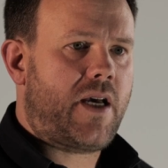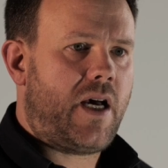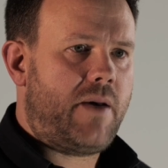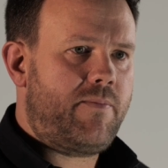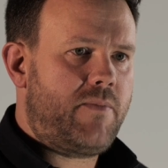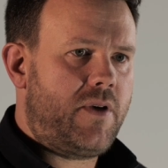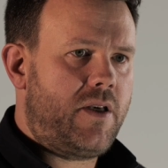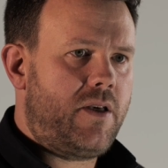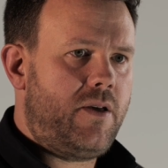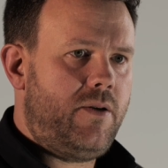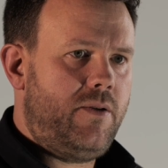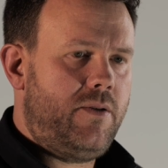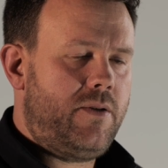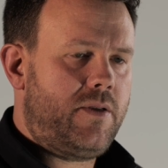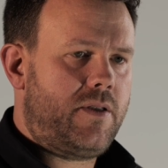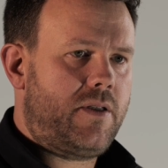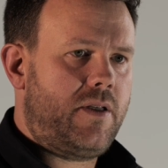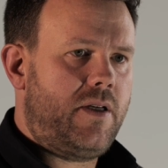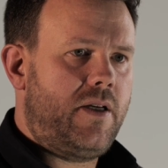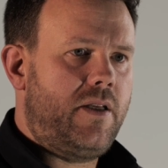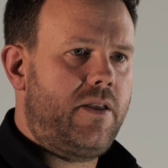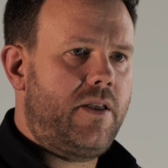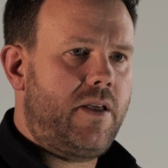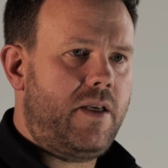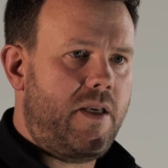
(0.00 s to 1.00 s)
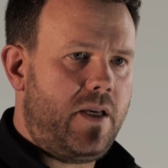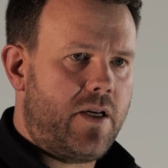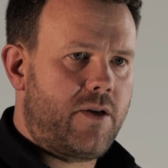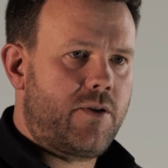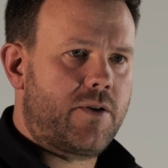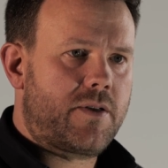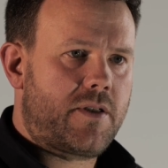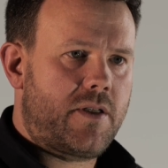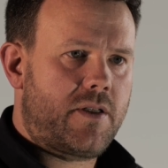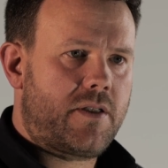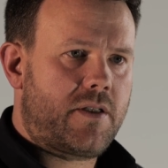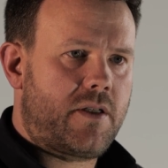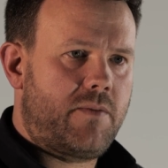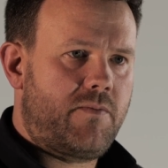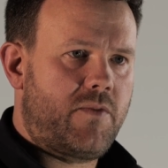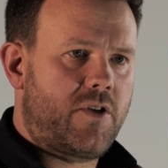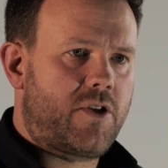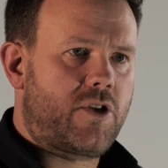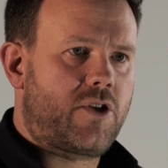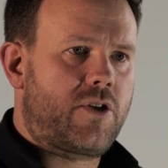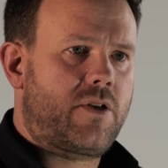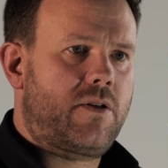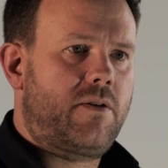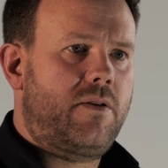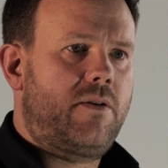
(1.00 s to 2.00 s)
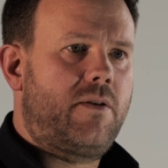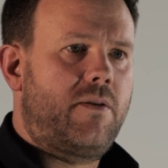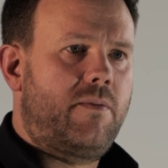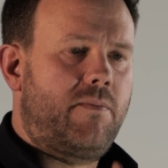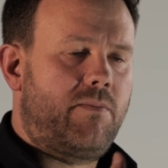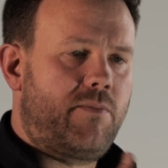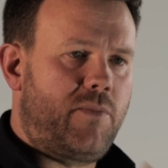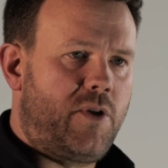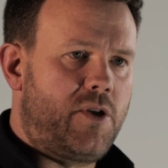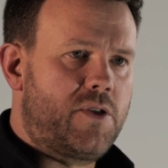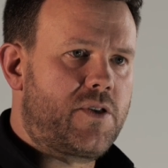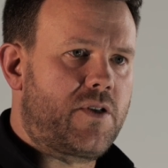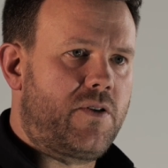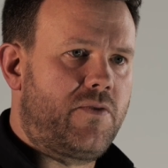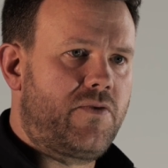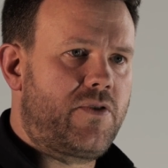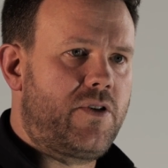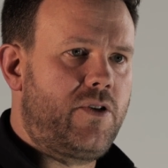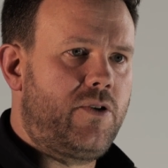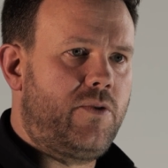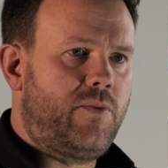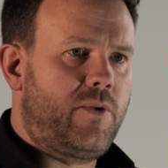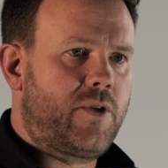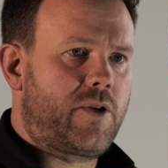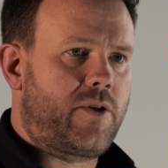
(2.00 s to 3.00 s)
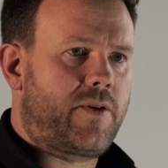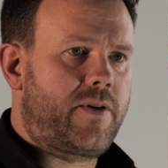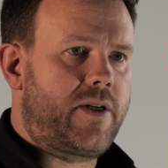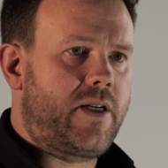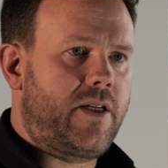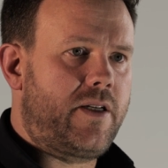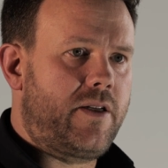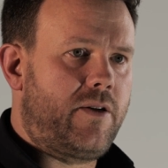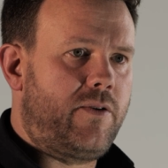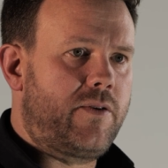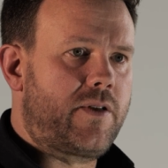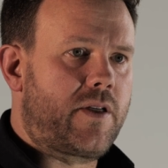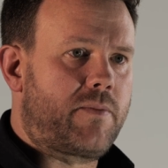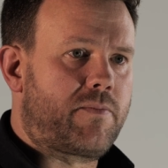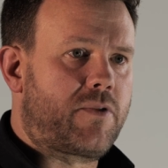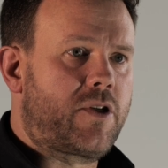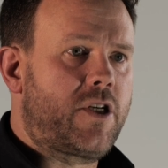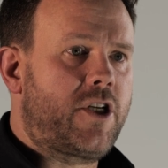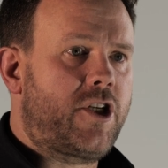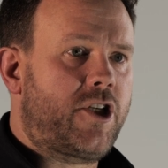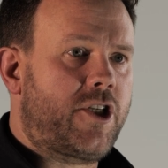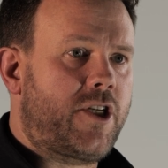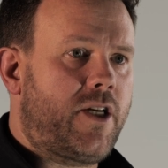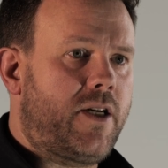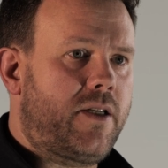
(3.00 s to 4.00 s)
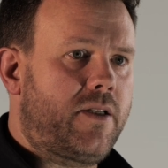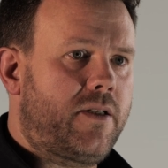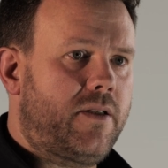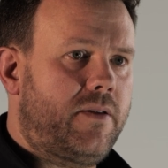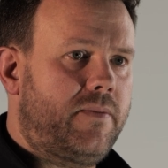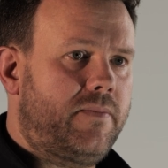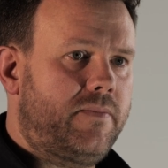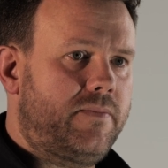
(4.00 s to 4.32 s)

can be used in the ecosystem, which most of you would already know and appreciate.